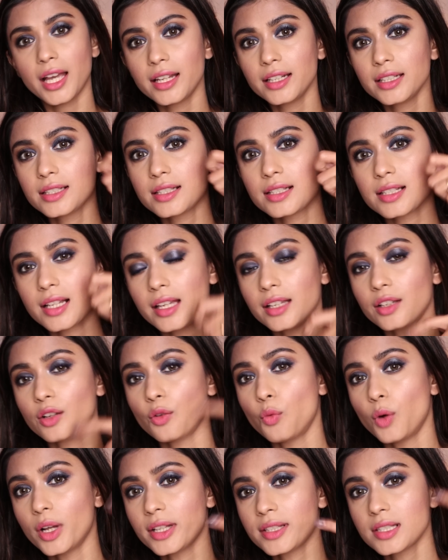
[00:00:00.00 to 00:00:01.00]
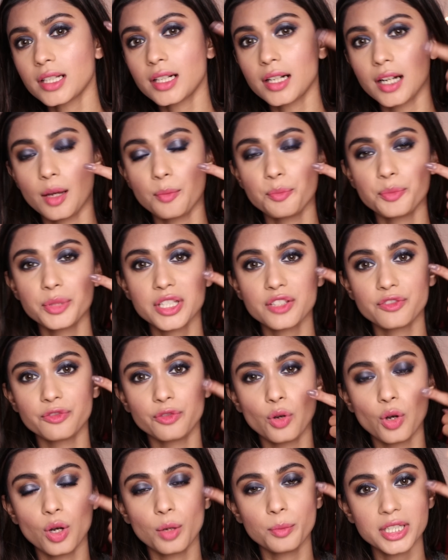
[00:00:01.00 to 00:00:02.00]
And it's like once the clump is
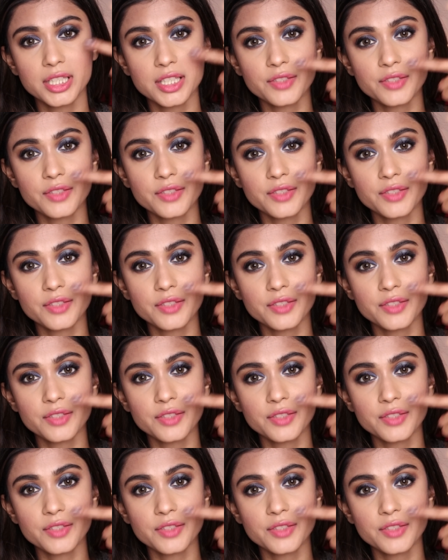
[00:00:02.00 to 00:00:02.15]
formed,